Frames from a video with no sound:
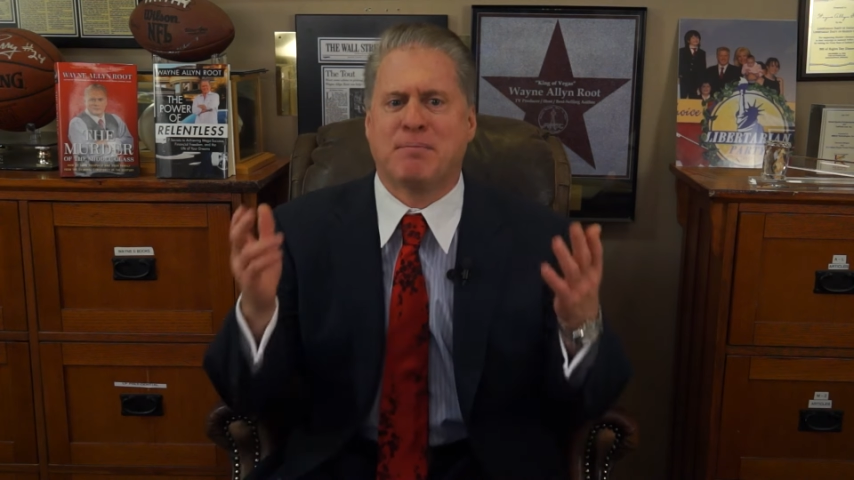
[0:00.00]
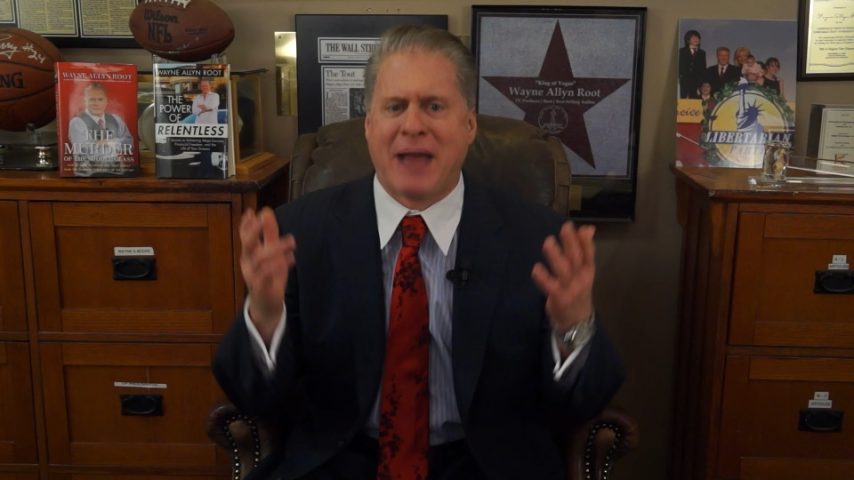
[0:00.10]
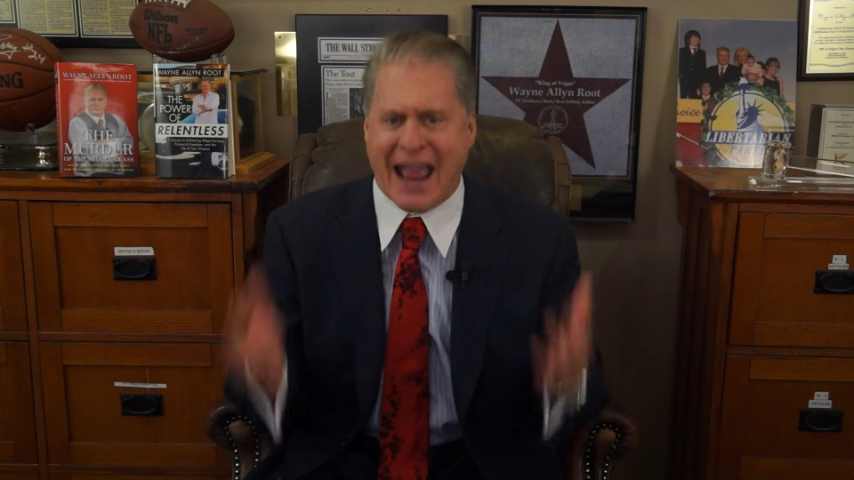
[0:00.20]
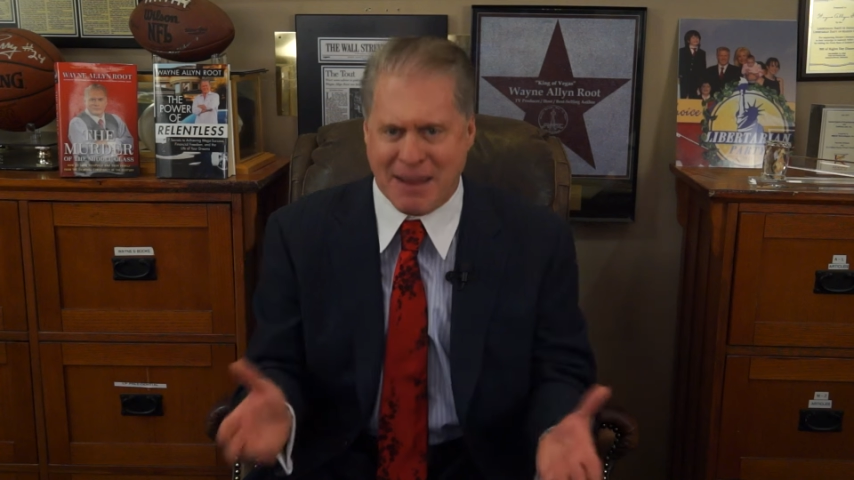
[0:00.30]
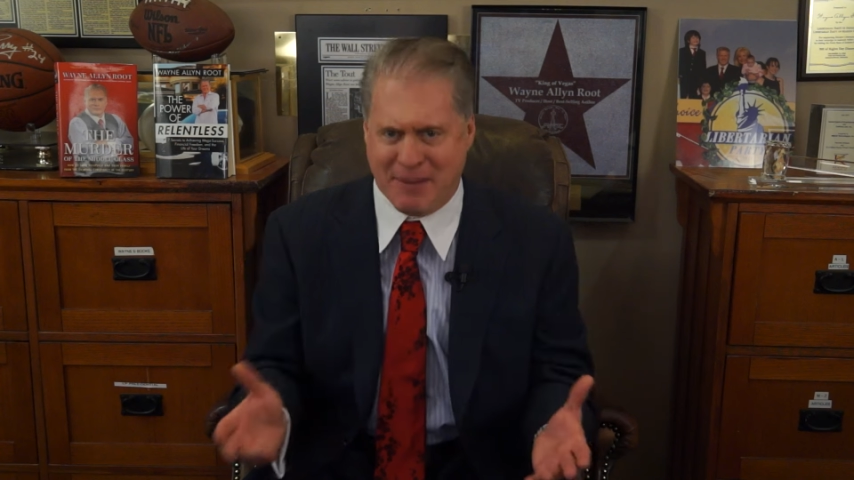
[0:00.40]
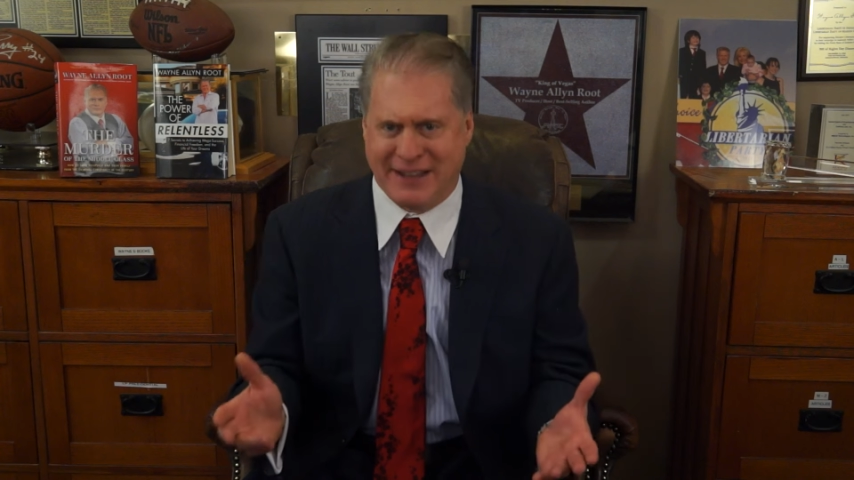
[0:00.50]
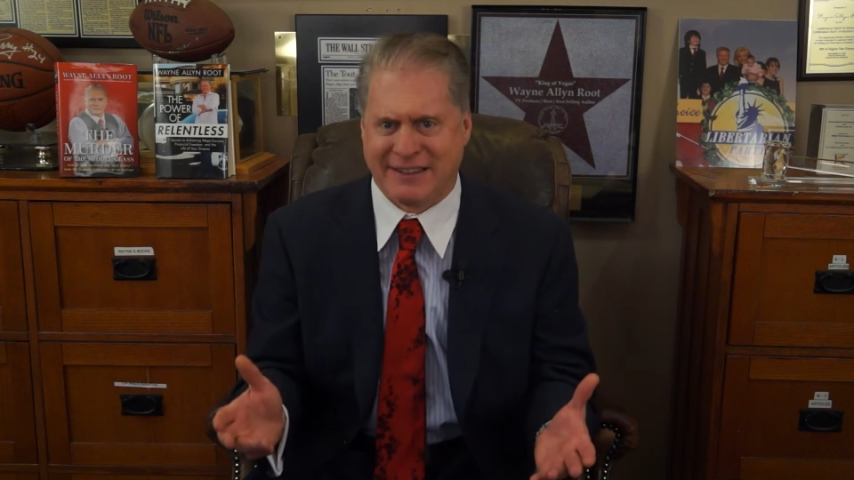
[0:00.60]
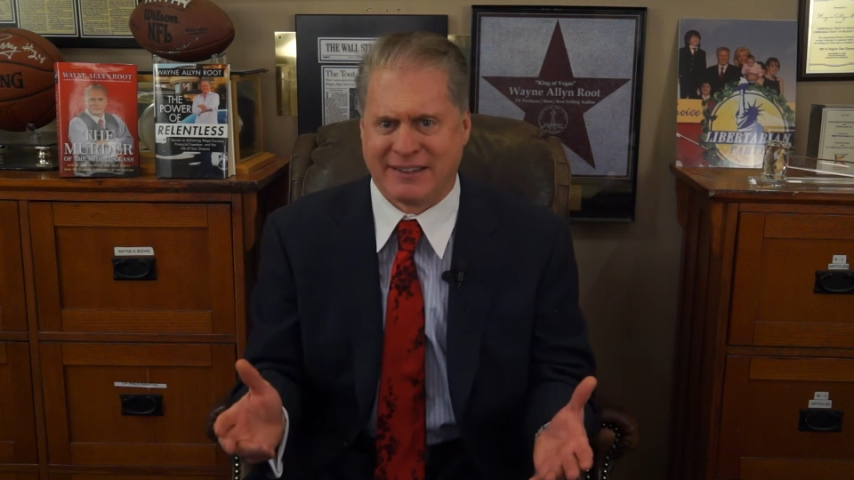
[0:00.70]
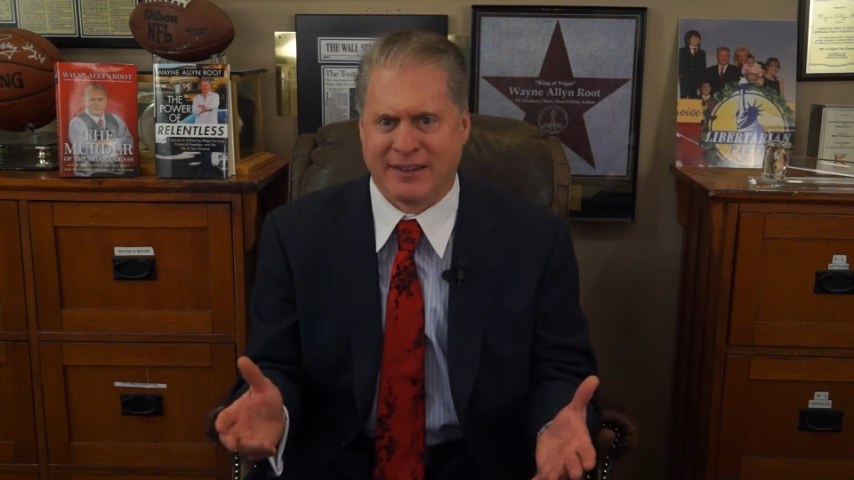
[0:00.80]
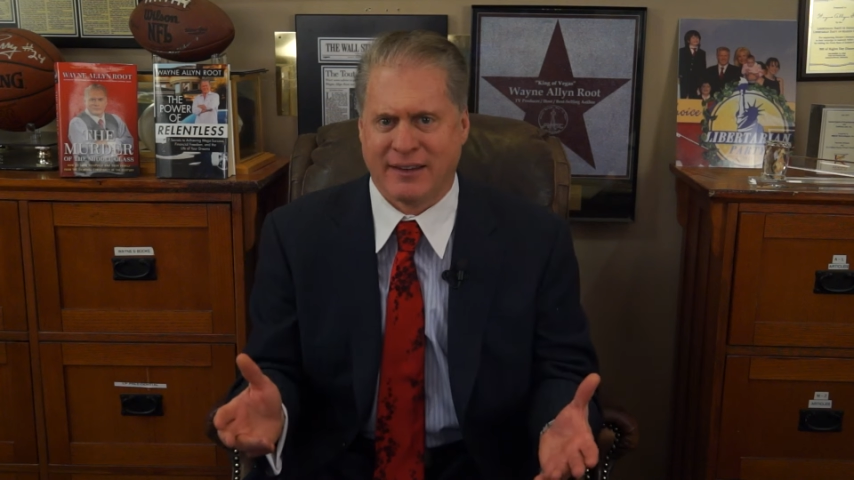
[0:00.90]

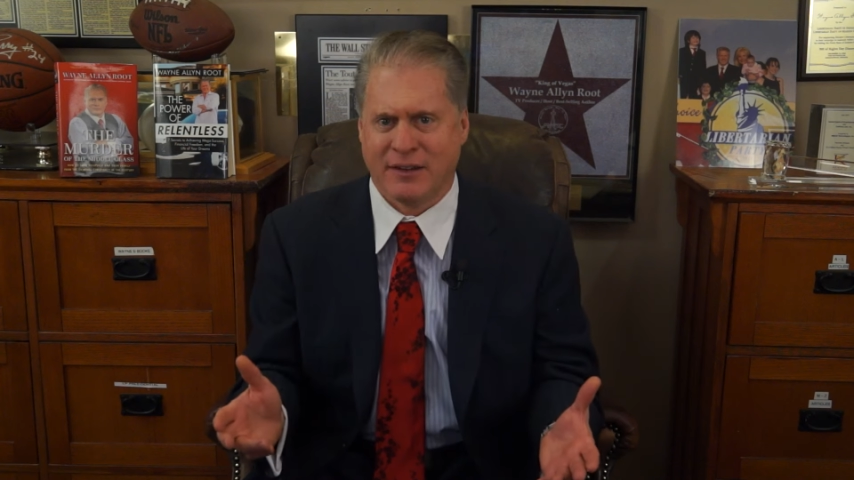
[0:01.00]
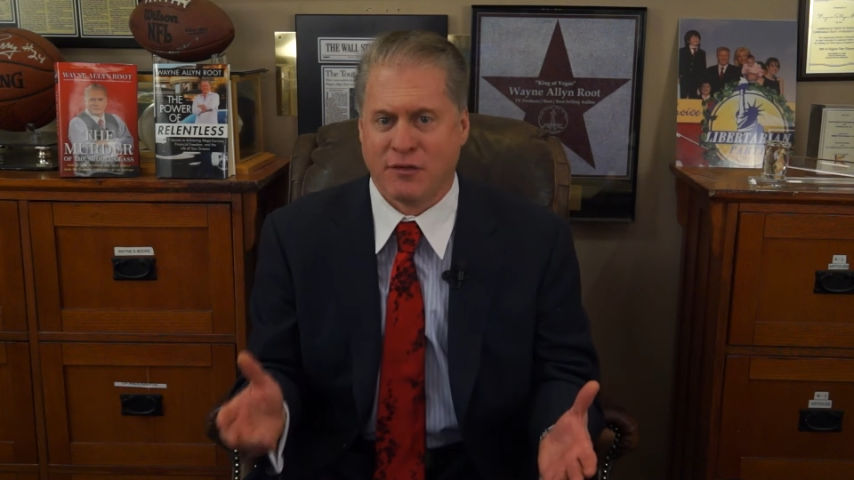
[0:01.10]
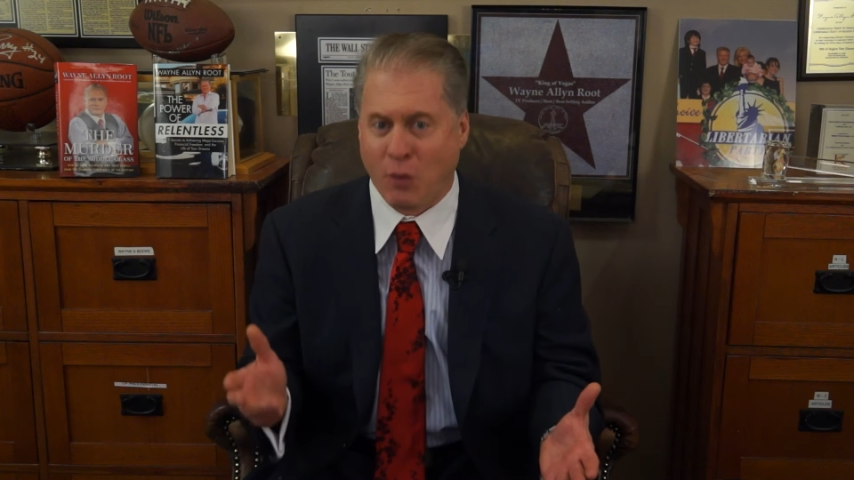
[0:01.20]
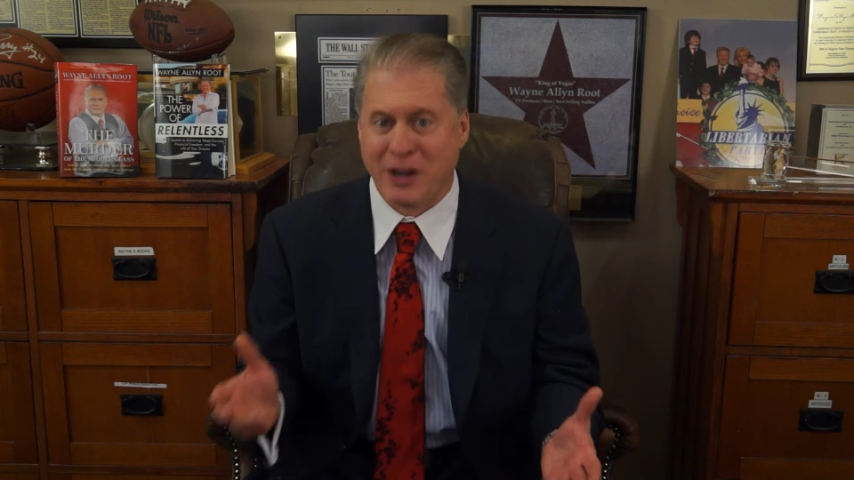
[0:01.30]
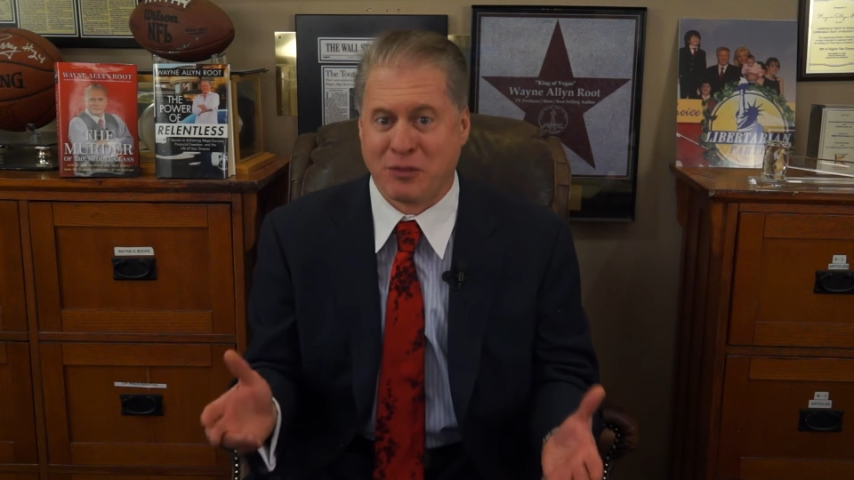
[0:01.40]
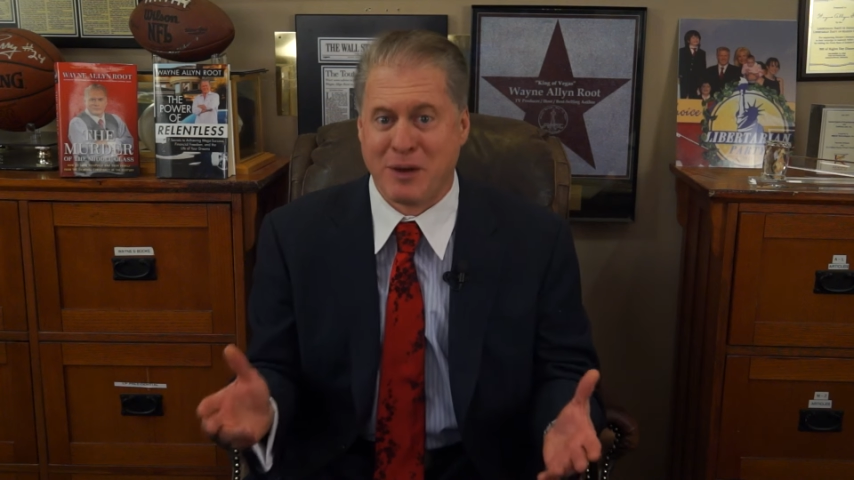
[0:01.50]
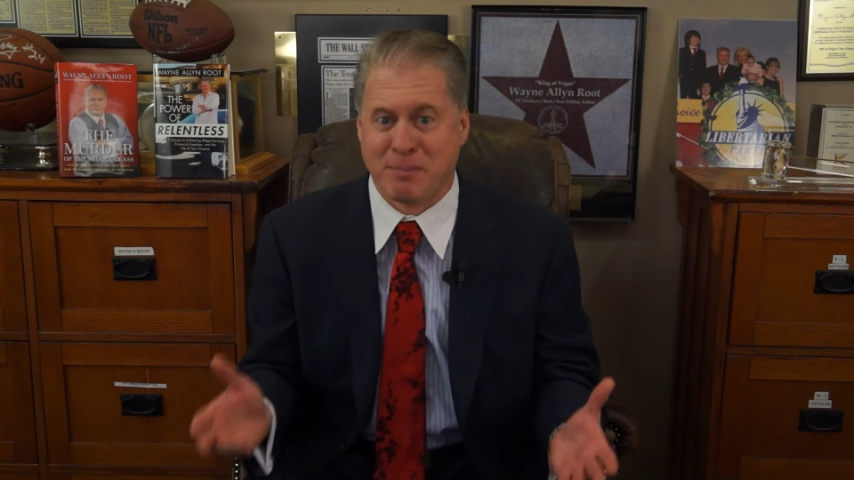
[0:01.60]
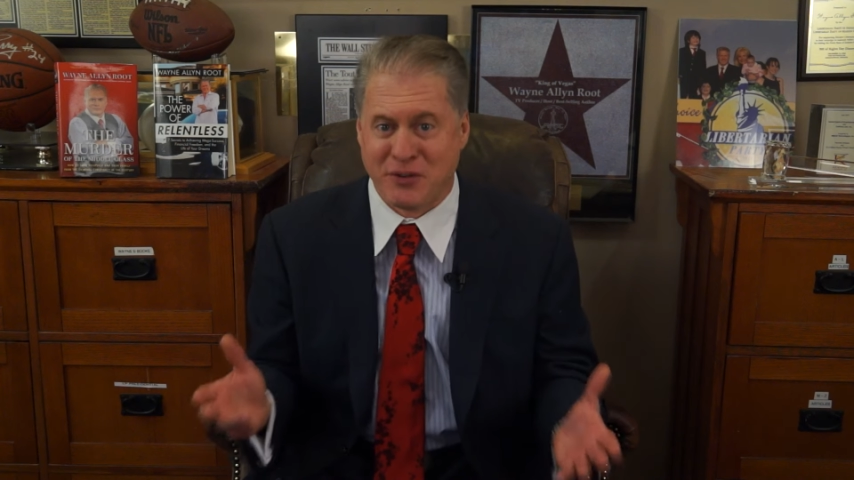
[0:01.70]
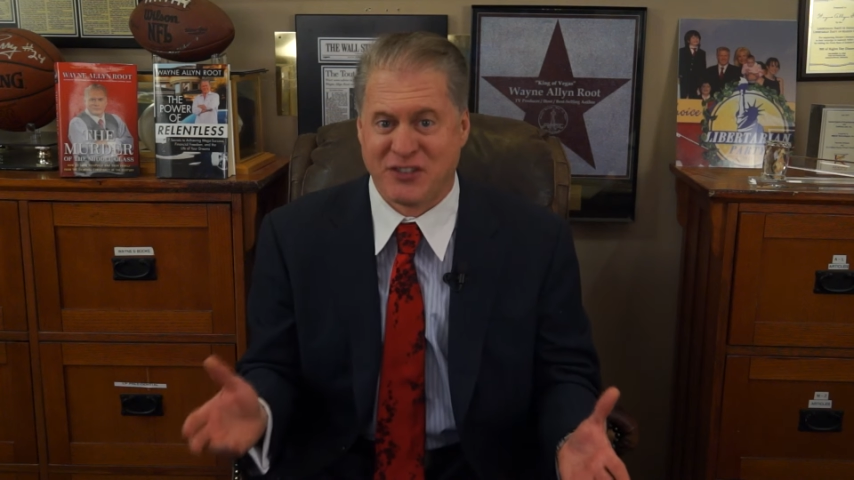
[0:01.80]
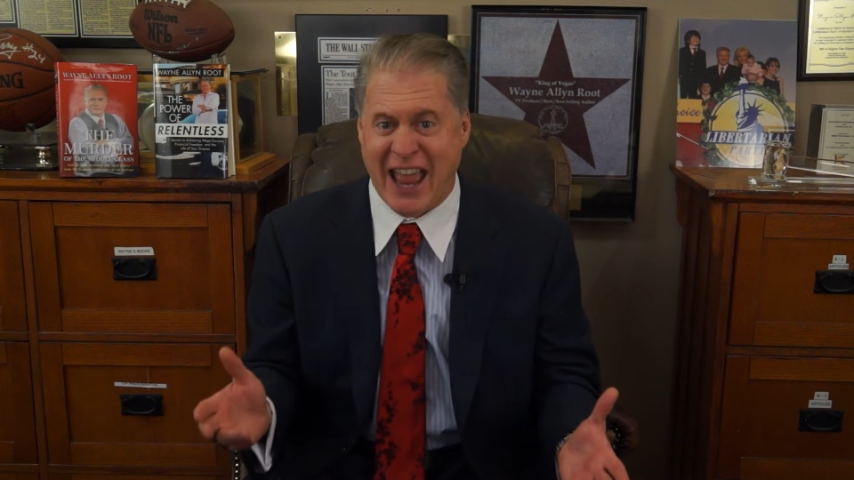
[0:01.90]
payments.
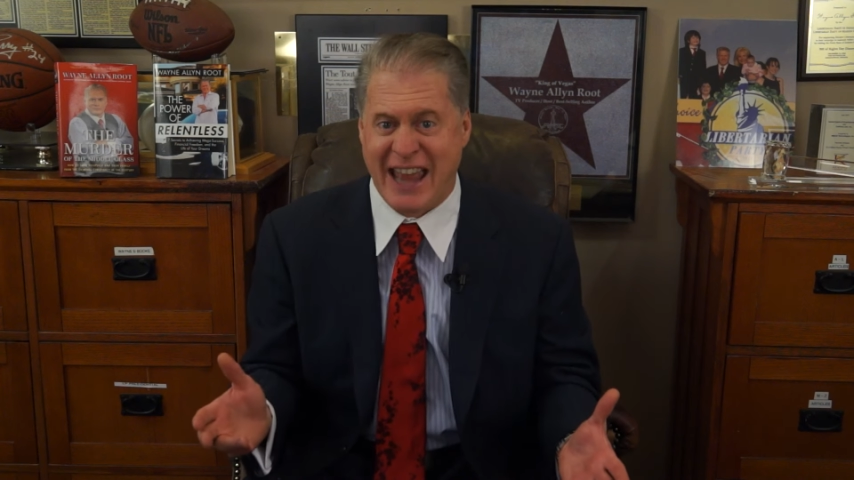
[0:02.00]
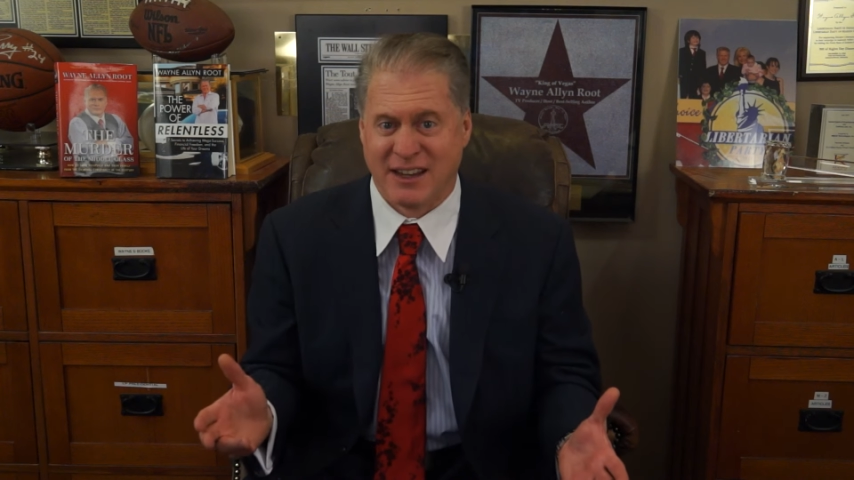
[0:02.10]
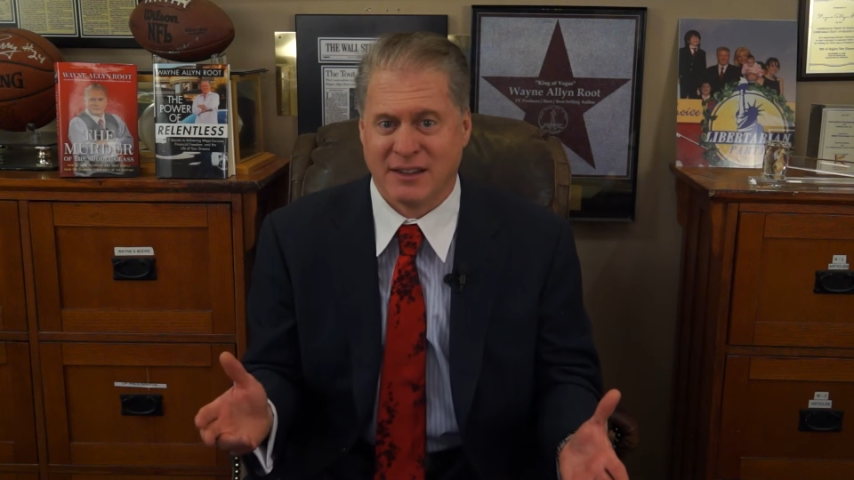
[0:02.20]
43%.